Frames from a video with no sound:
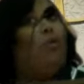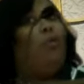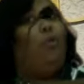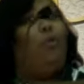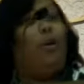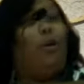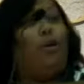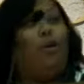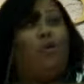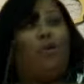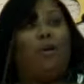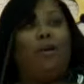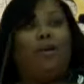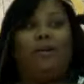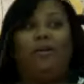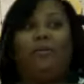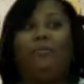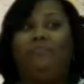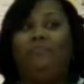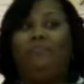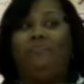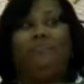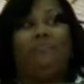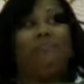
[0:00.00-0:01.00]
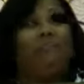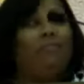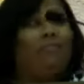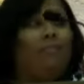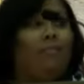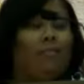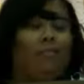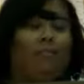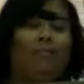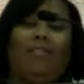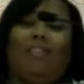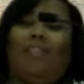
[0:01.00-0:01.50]
Woo.
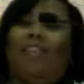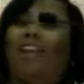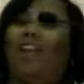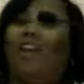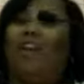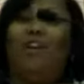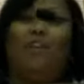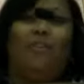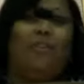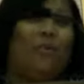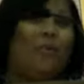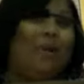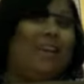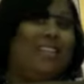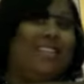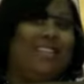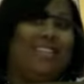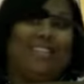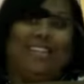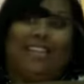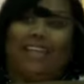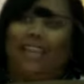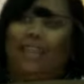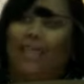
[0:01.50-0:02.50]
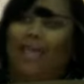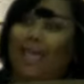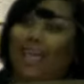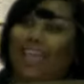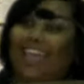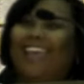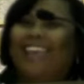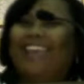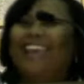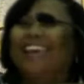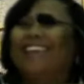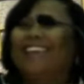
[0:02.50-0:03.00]
I don't know why she said that.
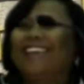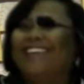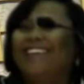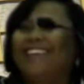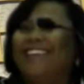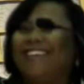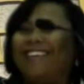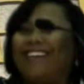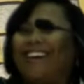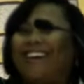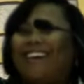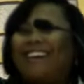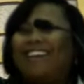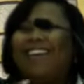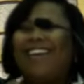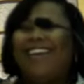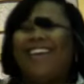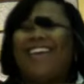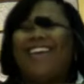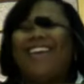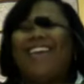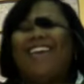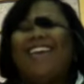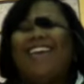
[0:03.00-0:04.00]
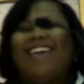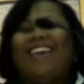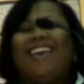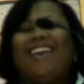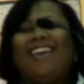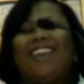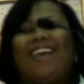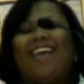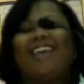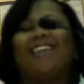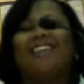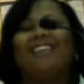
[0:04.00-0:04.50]

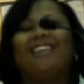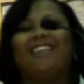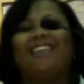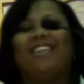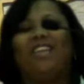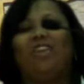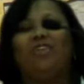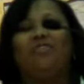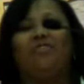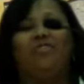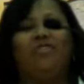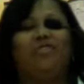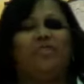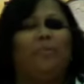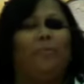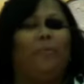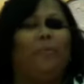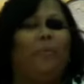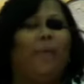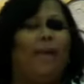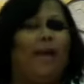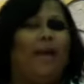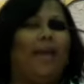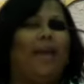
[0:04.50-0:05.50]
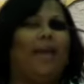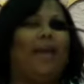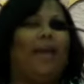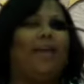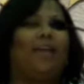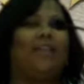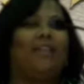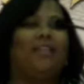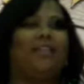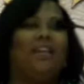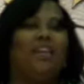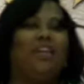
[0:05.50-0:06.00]
And I continued to pray.
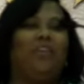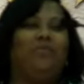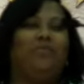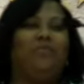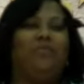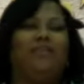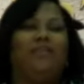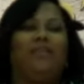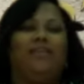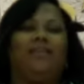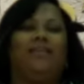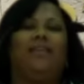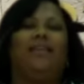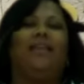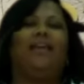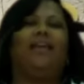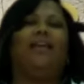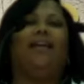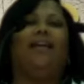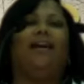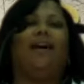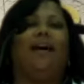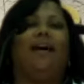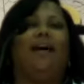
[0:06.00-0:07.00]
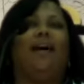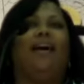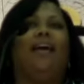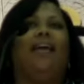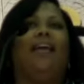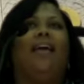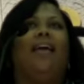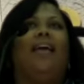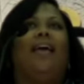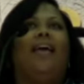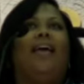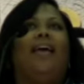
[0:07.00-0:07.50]
I continued to seek
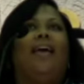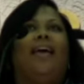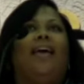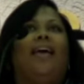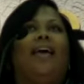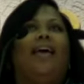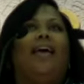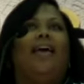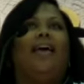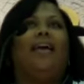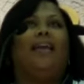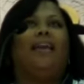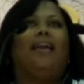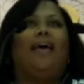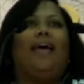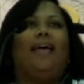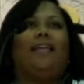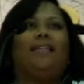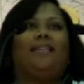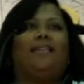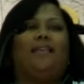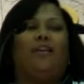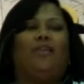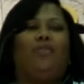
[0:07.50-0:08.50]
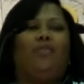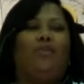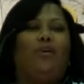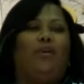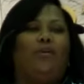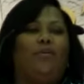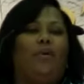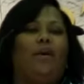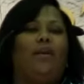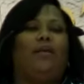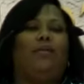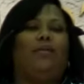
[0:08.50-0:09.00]
God. And I said, you
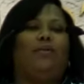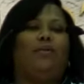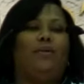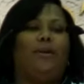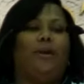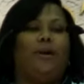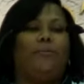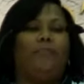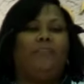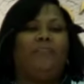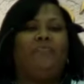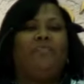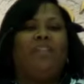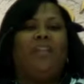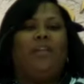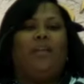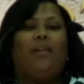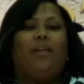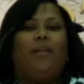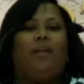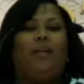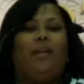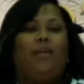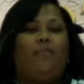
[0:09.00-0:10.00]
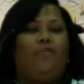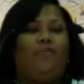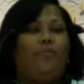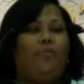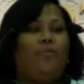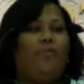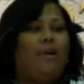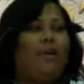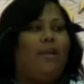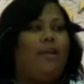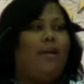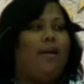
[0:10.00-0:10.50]
know what, Lord? If
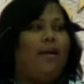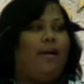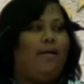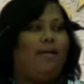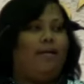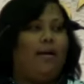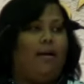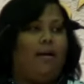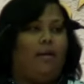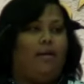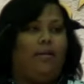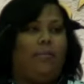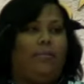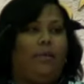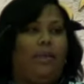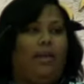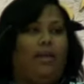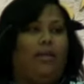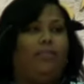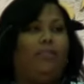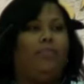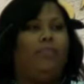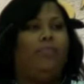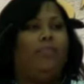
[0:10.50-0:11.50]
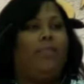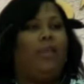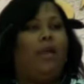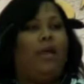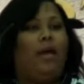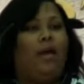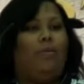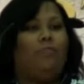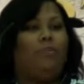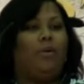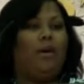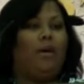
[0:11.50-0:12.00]
you really are calling me,
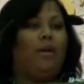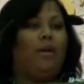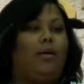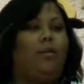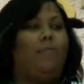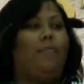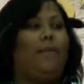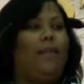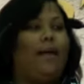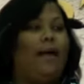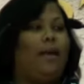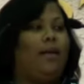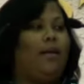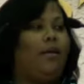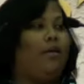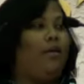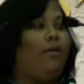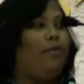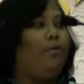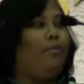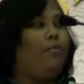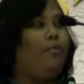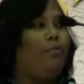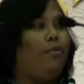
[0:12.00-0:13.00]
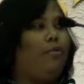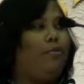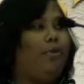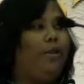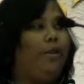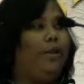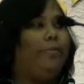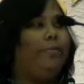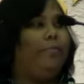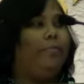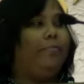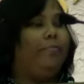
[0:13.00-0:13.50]
I'm to apply to go to
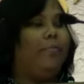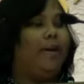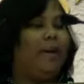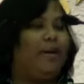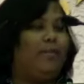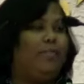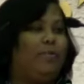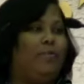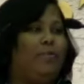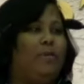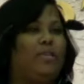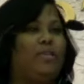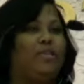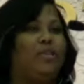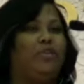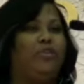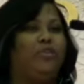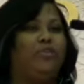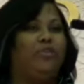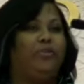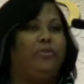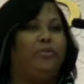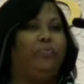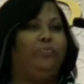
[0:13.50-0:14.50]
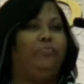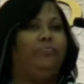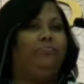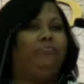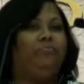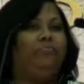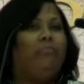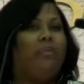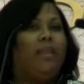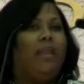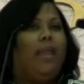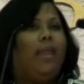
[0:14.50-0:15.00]
Moody Bible Institute.
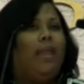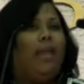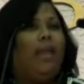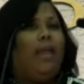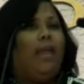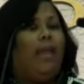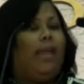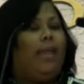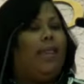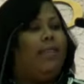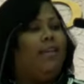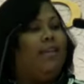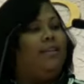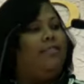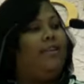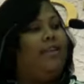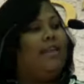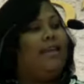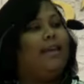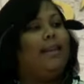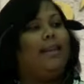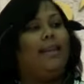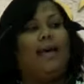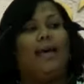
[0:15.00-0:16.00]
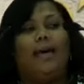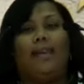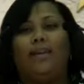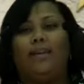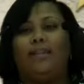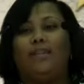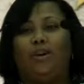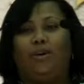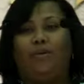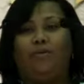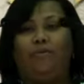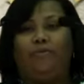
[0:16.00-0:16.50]
And the deadline
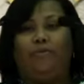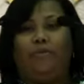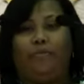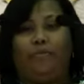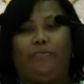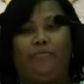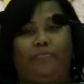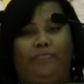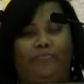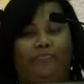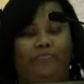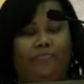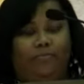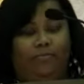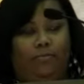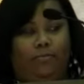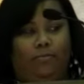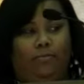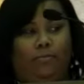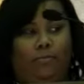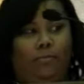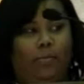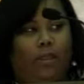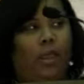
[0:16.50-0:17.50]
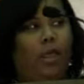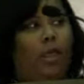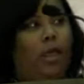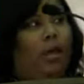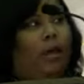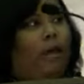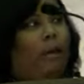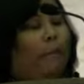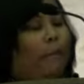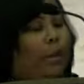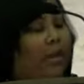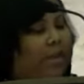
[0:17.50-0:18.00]
is over.
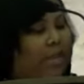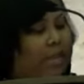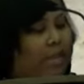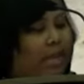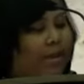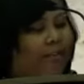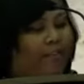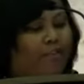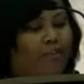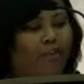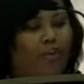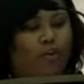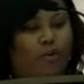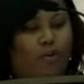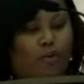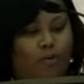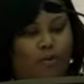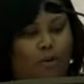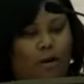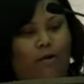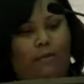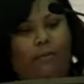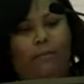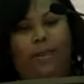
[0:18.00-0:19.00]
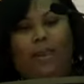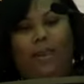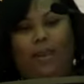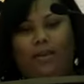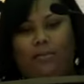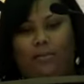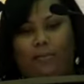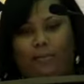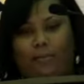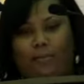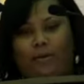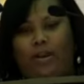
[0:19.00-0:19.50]
But if you want me
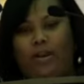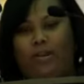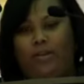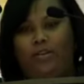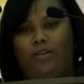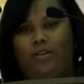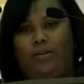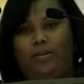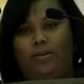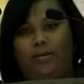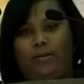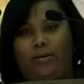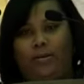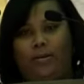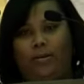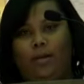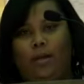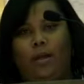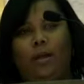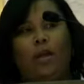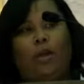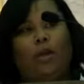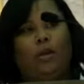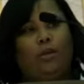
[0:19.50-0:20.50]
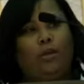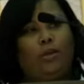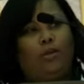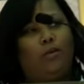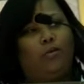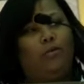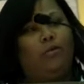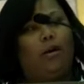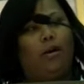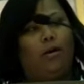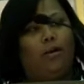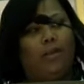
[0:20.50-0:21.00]
to preach,
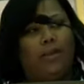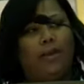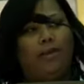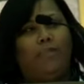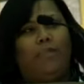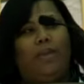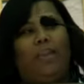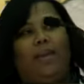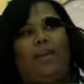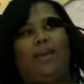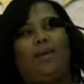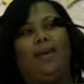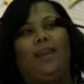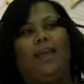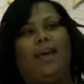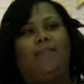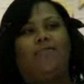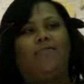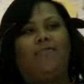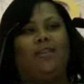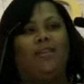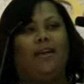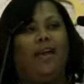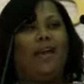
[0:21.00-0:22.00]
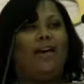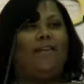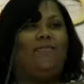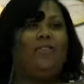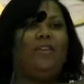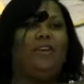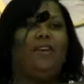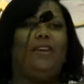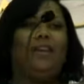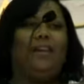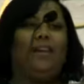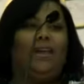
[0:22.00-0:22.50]
you're going to get me in
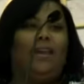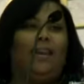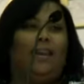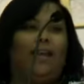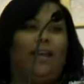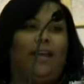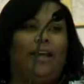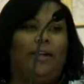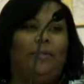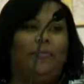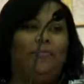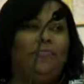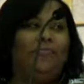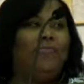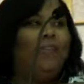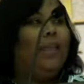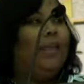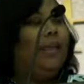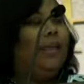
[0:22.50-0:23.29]
after the deadline.